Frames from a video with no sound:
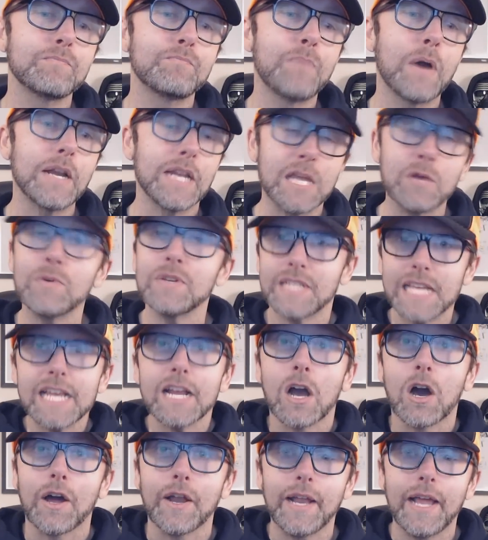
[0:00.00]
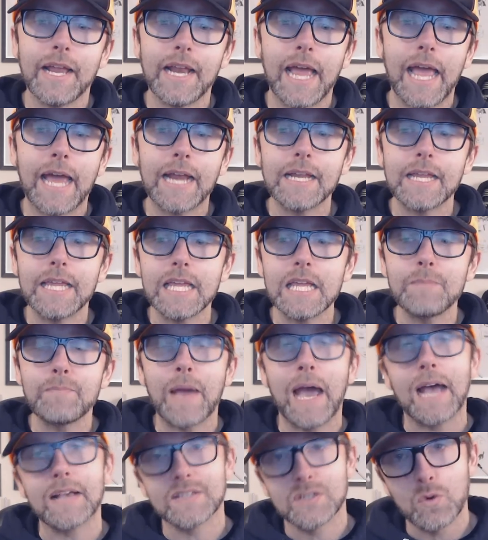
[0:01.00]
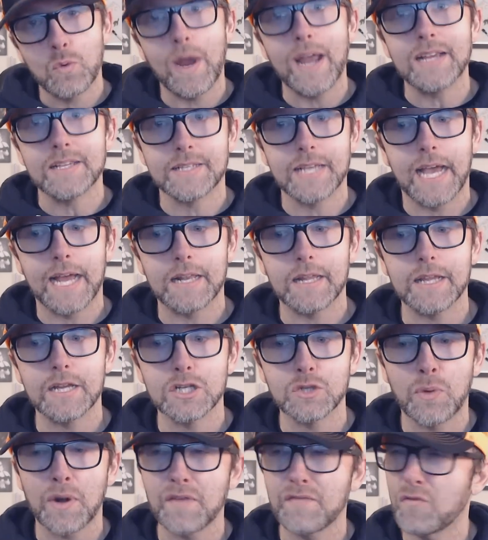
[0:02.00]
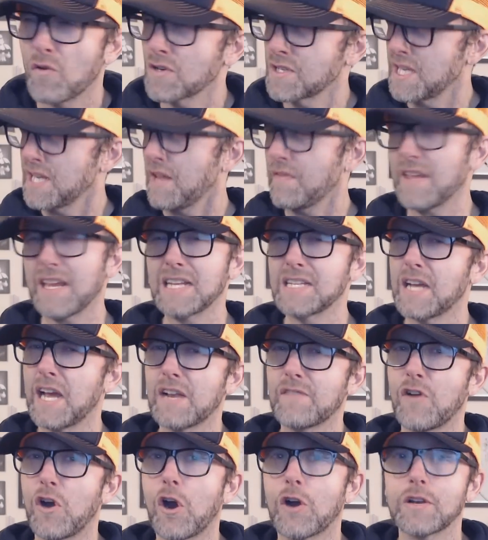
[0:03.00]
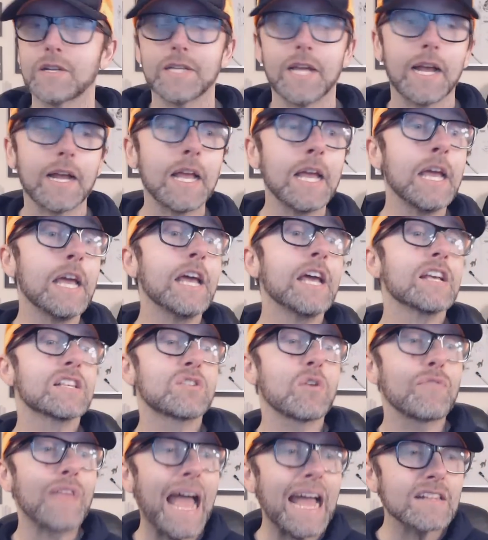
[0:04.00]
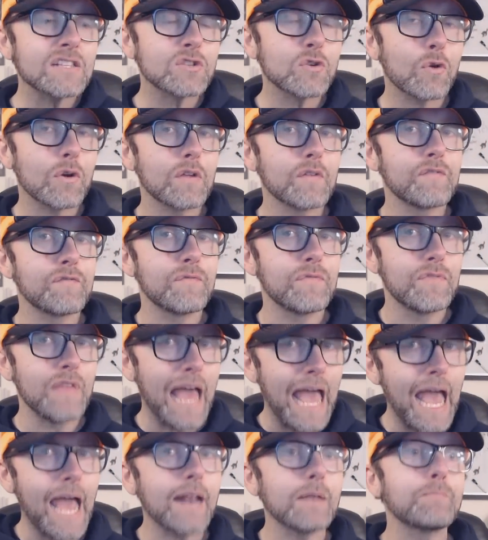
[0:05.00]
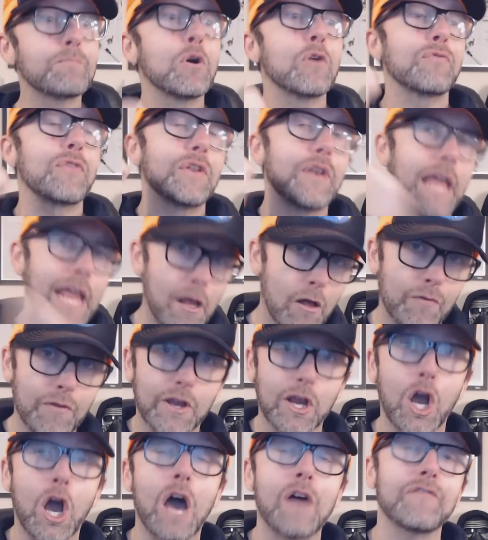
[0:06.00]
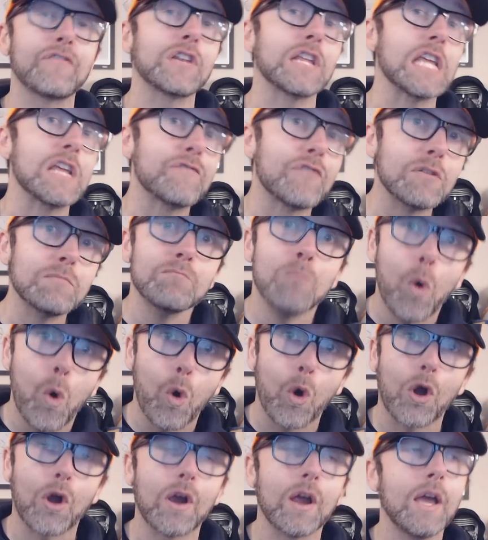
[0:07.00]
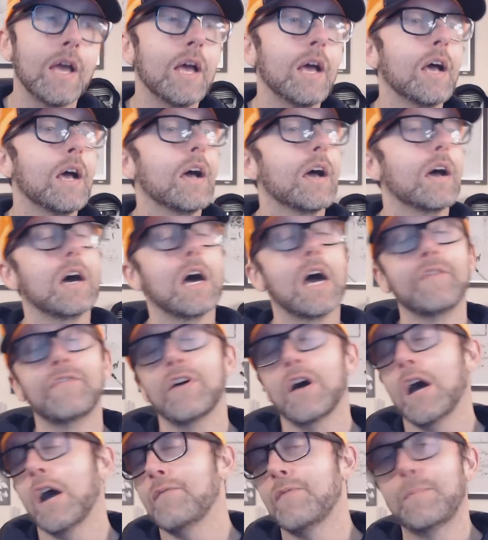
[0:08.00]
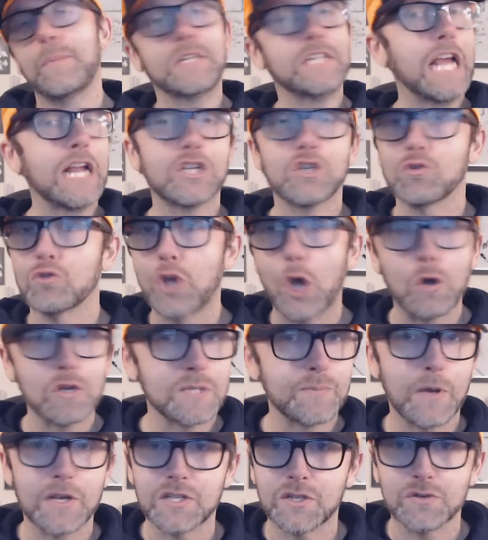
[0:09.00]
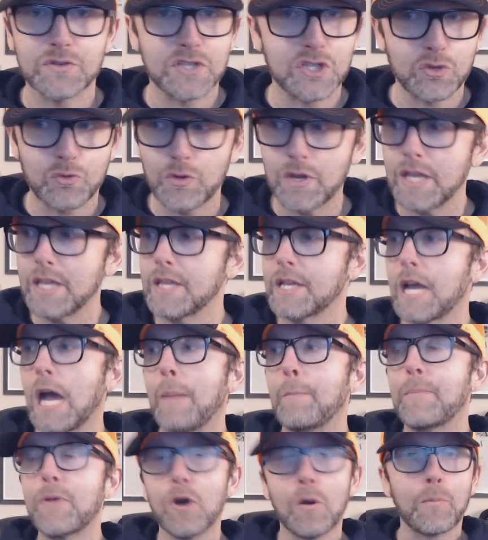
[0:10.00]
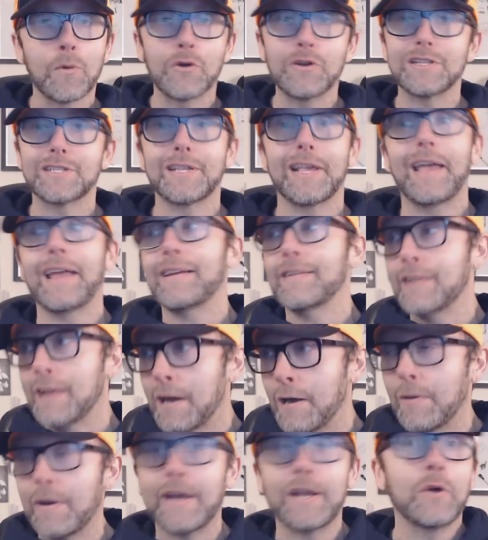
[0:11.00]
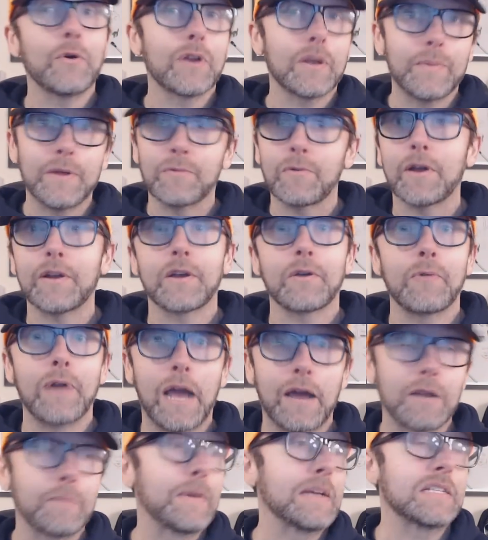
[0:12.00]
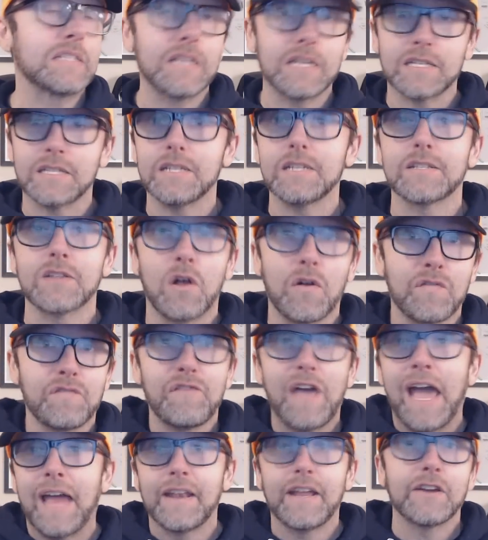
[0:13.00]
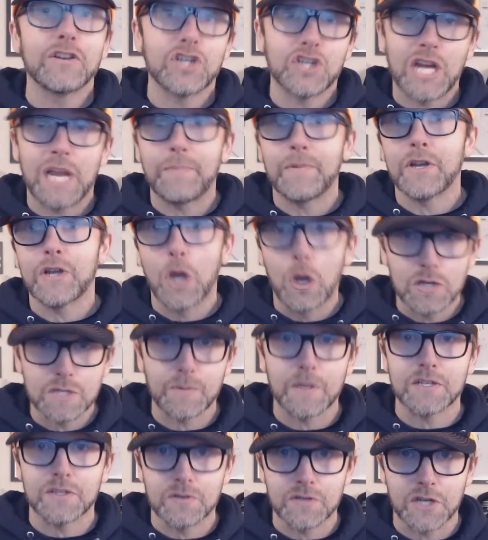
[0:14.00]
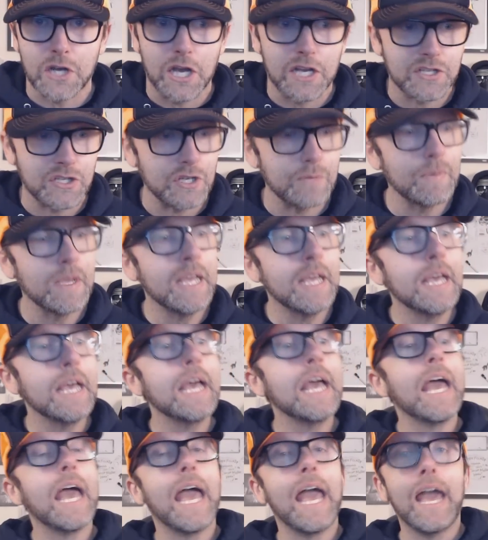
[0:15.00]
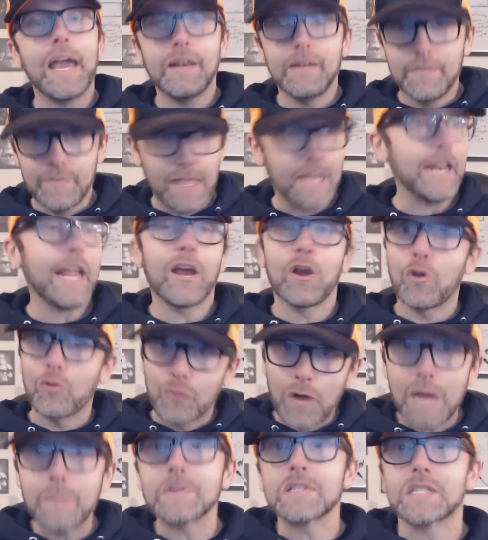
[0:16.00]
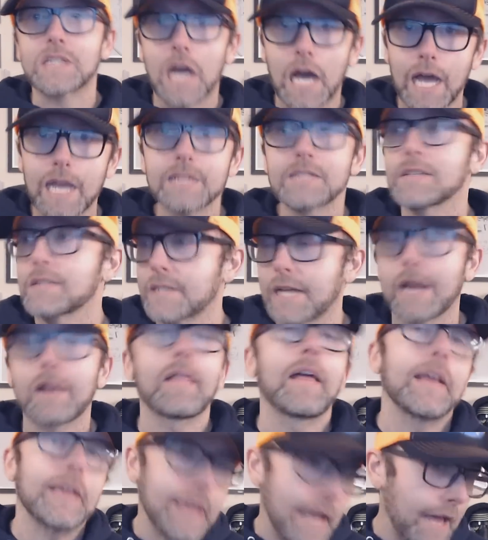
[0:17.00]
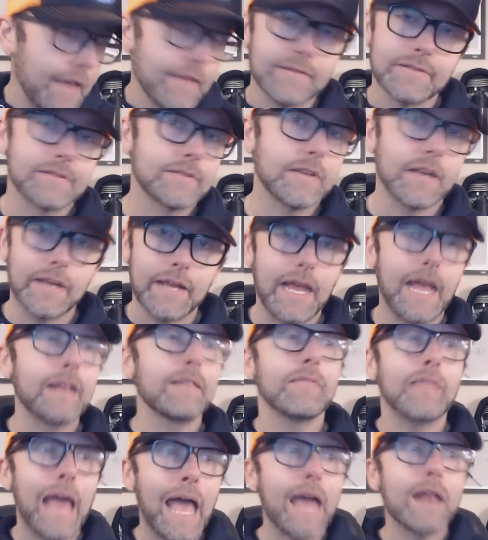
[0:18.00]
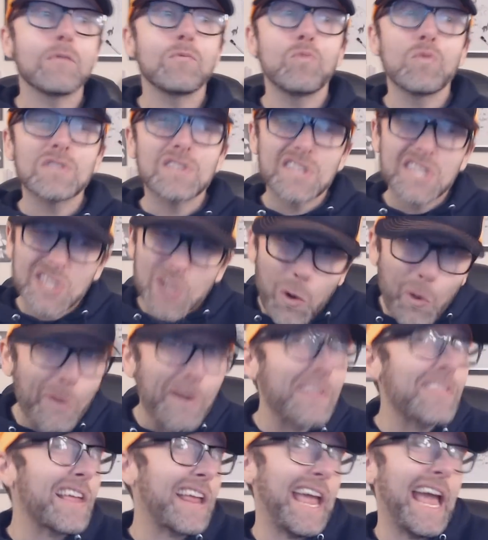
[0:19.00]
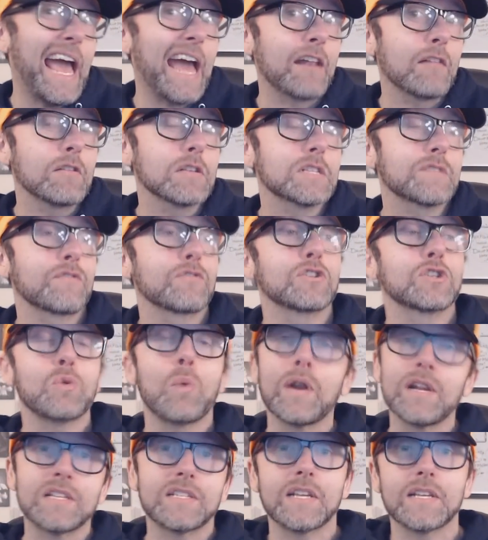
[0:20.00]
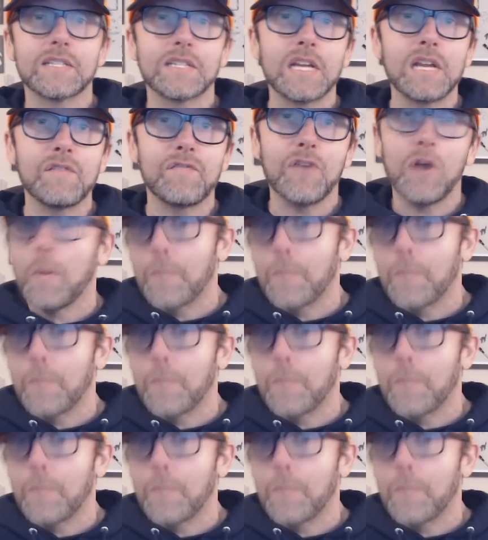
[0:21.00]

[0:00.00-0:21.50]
But he was Egon, and he passed away, sadly, in 2014. I think he died of a heart attack. So that sort of, that put the nail in the coffin even more of a potential Ghostbusters 3. You got Bill Murray saying, no, I don't want to be running around in my 60s all fat and out of shape in a Ghostbusters costume. And then Harold Ramis dies, and it's kind of like, yeah, this is not yet. And that was sort of the catalyst for the 2016